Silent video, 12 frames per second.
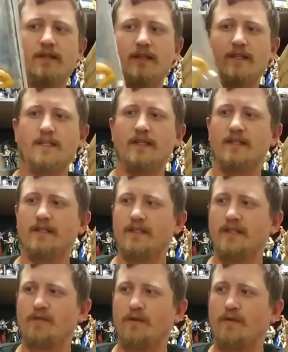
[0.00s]
and then
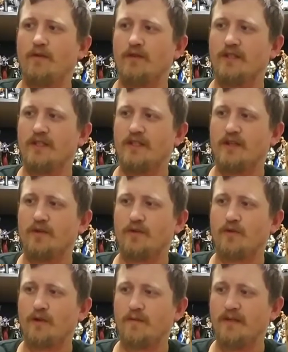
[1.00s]
this one, of course, is the old
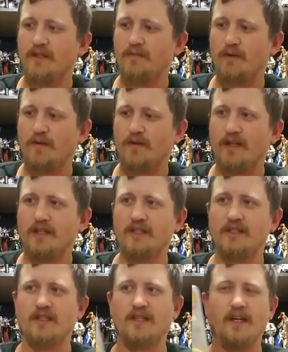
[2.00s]
Toy Biz Marvel
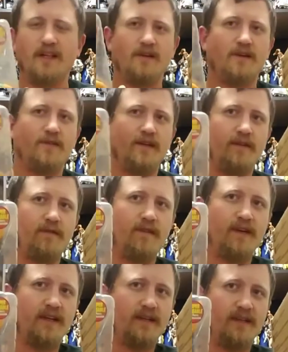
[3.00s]
Legends, and I love that
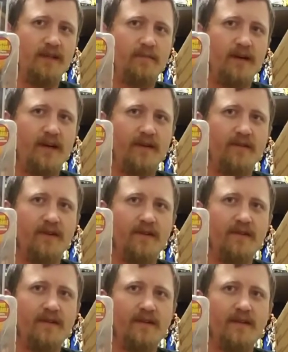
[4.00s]
effect in the background.
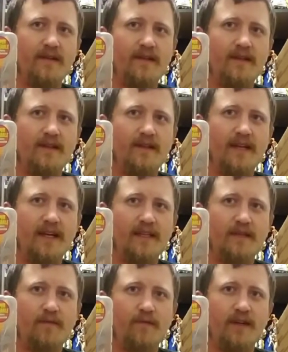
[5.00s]

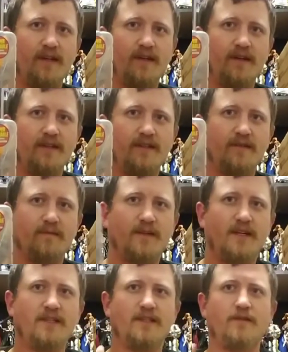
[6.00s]
That's freaking awesome.
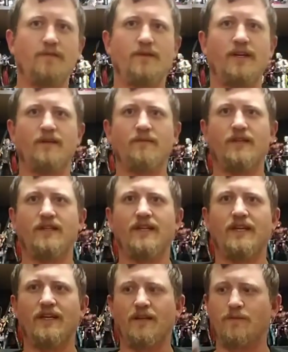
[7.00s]
They just don't make them like
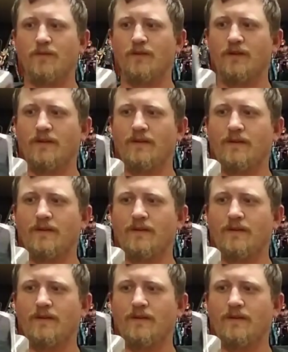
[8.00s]
that anymore.